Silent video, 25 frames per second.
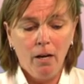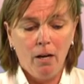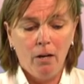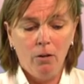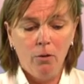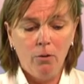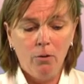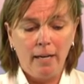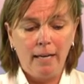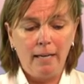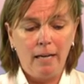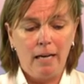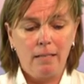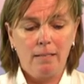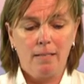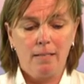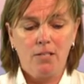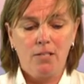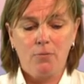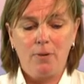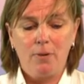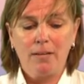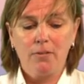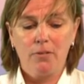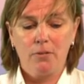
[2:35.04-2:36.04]
Looking at the
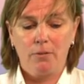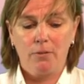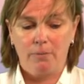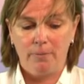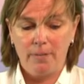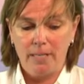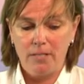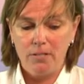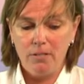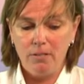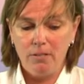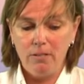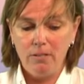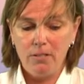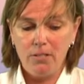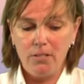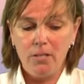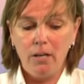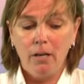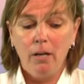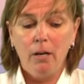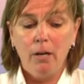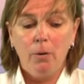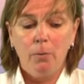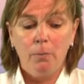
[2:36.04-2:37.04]
strength results,
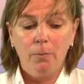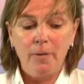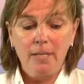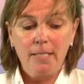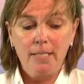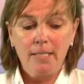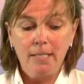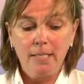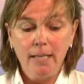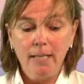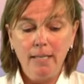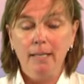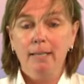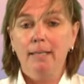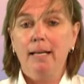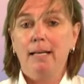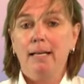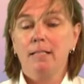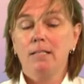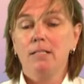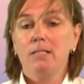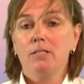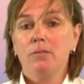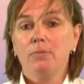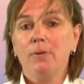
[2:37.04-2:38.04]
we see
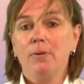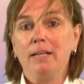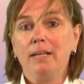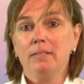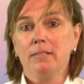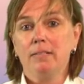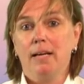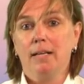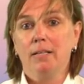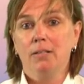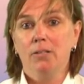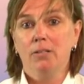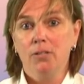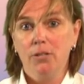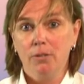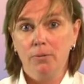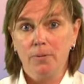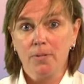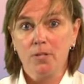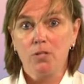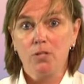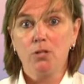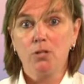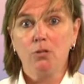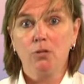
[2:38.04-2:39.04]
that strength
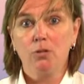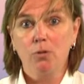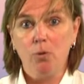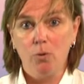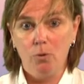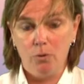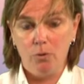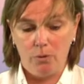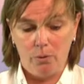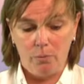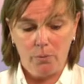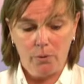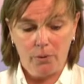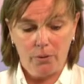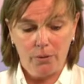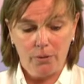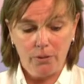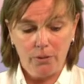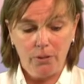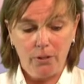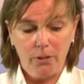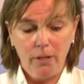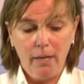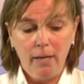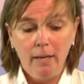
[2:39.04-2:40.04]
endurance total
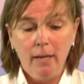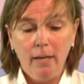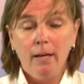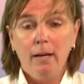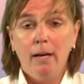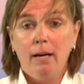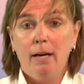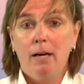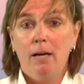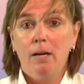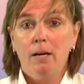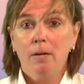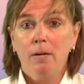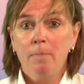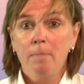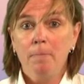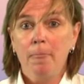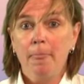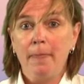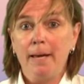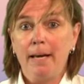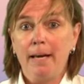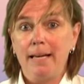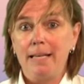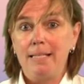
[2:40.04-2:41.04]
work
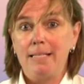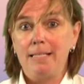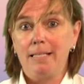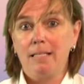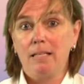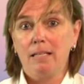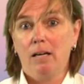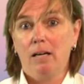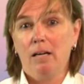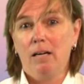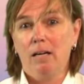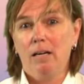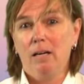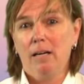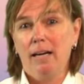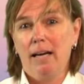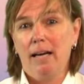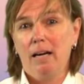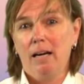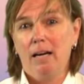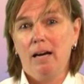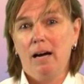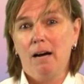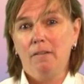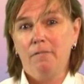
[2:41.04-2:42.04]
is
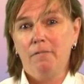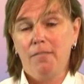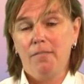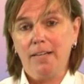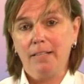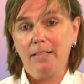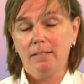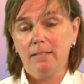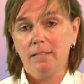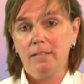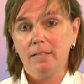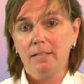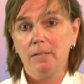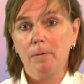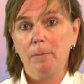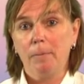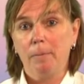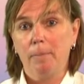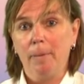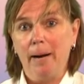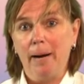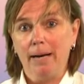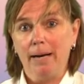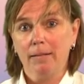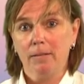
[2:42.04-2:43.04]
affected
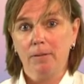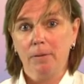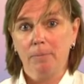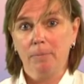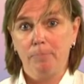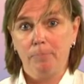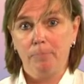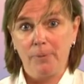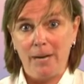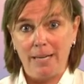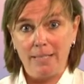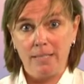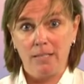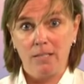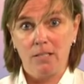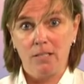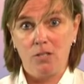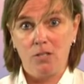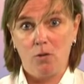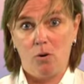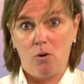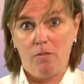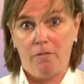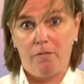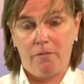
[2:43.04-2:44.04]
by the
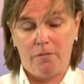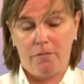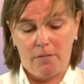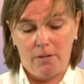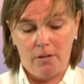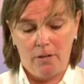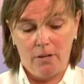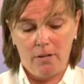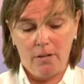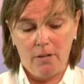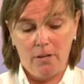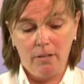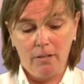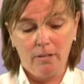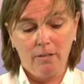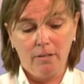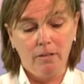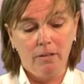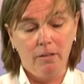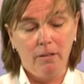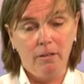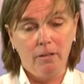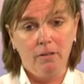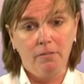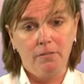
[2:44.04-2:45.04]
presence of
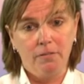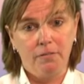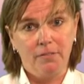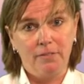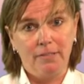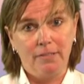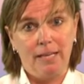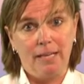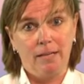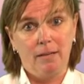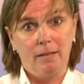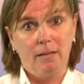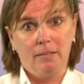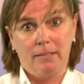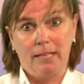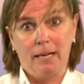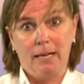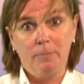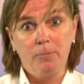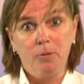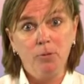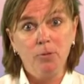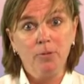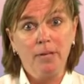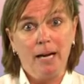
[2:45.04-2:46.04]

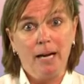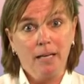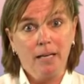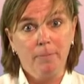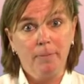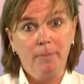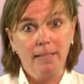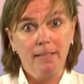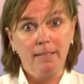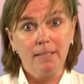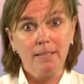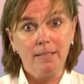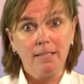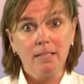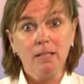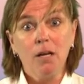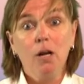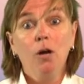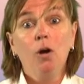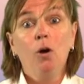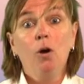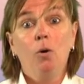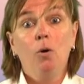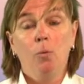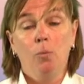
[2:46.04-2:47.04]
type 2 diabetes
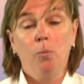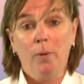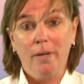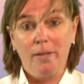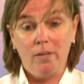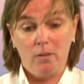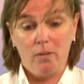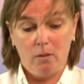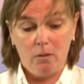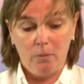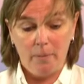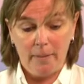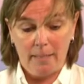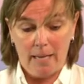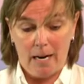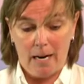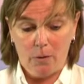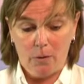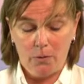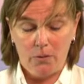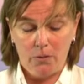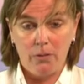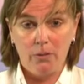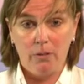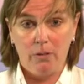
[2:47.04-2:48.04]
with or
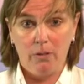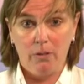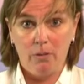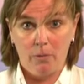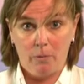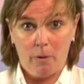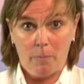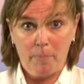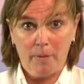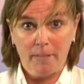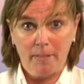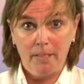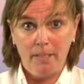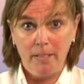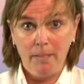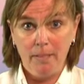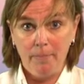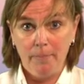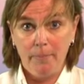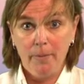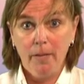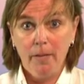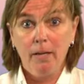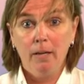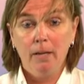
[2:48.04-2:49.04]
without neuropathy.
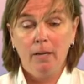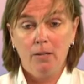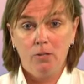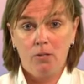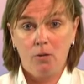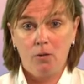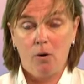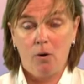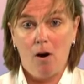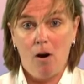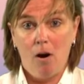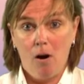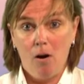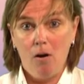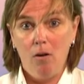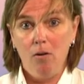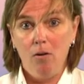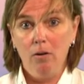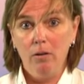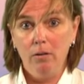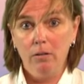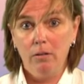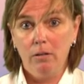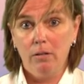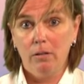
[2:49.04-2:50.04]
So
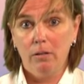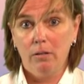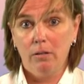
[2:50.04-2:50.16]
all